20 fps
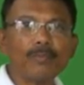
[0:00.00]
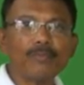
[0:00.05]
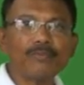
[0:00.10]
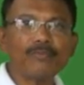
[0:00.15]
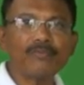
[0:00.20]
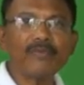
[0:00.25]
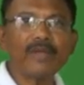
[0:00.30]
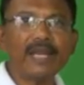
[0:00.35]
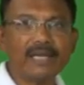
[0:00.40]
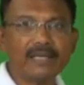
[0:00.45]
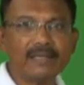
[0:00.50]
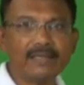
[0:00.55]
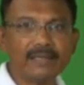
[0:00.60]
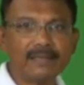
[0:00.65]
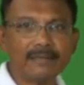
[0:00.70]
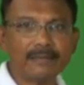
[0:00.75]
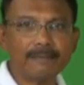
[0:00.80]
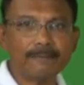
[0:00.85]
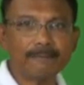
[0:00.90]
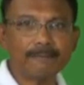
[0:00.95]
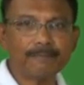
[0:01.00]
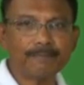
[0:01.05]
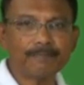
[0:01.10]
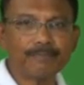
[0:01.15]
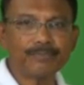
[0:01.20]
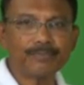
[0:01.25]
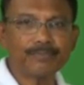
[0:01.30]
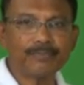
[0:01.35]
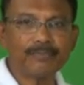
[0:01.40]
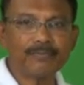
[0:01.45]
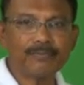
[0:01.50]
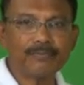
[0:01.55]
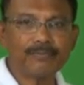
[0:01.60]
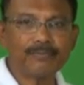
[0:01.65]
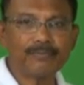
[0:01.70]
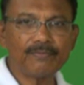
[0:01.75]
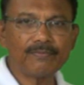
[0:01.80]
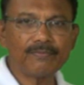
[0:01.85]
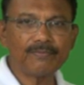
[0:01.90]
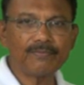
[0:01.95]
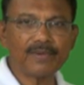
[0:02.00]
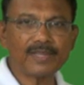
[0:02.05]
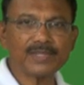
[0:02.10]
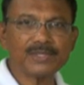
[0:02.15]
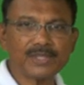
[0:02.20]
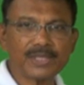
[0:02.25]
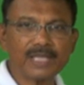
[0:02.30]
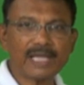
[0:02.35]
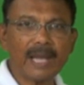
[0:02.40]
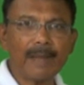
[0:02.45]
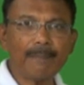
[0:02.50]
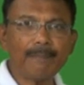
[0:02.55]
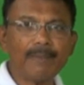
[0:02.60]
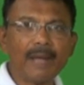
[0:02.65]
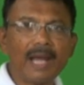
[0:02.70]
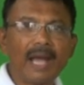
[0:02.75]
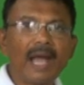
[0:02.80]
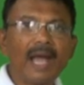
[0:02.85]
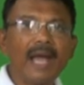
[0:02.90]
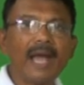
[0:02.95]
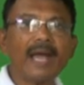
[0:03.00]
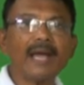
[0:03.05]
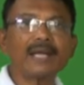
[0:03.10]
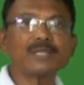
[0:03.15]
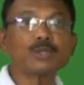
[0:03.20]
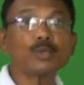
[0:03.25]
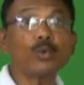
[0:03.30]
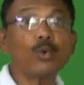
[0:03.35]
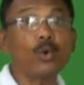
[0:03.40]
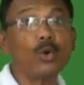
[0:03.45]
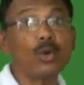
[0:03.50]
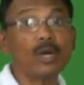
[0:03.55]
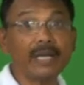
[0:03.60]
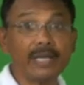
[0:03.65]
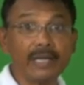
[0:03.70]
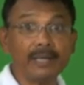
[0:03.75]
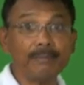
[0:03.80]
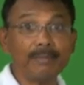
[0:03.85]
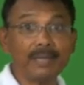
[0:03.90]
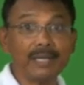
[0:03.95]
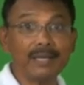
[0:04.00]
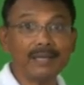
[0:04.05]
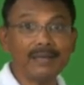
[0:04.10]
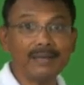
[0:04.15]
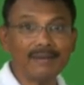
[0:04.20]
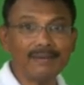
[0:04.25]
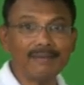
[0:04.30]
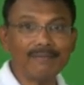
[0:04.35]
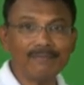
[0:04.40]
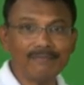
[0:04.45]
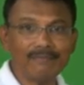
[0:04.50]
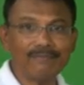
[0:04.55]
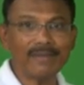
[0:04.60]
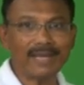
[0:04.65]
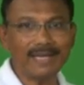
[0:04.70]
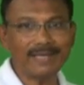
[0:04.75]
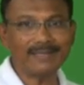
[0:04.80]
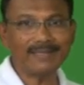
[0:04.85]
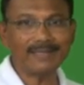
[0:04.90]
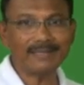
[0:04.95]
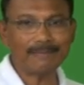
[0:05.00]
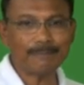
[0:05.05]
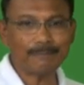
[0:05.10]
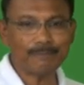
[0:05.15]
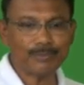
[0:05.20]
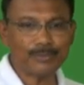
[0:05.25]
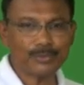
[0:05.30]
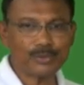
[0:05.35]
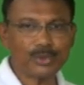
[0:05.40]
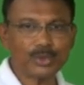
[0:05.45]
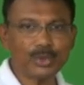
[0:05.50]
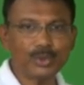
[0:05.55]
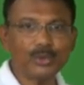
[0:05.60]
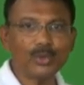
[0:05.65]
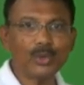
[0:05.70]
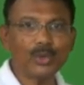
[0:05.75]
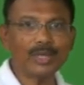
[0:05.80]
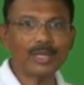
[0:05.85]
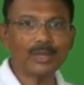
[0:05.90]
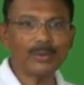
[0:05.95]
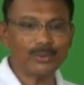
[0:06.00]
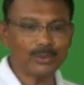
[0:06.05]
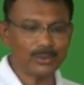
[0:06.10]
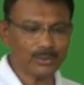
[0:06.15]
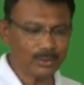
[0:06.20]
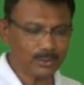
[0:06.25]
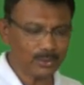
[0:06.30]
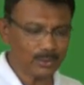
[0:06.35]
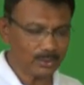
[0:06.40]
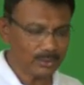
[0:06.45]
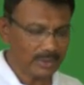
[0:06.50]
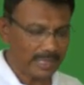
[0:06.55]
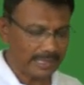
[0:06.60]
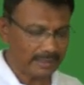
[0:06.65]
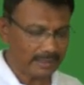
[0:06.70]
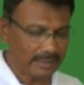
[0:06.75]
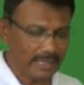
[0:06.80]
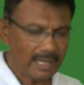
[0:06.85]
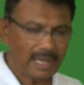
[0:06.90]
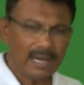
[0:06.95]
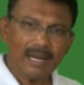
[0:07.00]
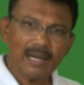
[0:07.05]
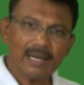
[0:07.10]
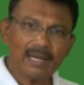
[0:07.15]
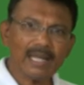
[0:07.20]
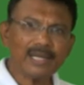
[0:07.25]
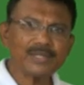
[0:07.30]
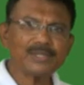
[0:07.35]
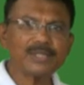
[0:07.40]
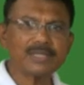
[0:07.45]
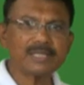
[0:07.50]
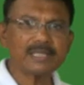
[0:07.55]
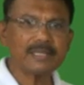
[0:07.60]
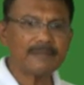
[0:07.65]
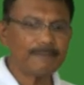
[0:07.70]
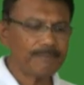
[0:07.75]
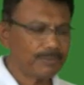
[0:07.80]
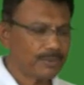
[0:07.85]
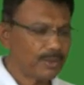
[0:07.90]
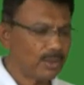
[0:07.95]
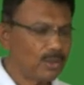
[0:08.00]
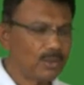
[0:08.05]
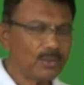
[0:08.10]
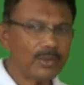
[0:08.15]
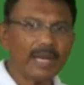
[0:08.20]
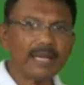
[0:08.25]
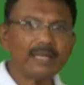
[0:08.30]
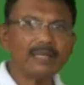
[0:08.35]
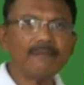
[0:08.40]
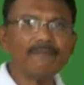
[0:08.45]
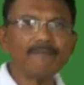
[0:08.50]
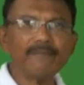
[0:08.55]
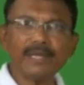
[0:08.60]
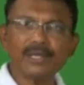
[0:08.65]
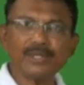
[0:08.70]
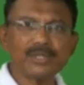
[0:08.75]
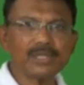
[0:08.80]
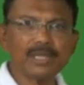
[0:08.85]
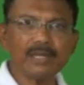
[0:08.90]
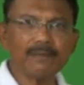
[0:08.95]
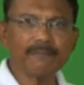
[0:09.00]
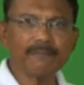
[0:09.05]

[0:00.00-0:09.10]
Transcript: filled. First gap has already been filled. So you don't have to do that. Let's look at the picture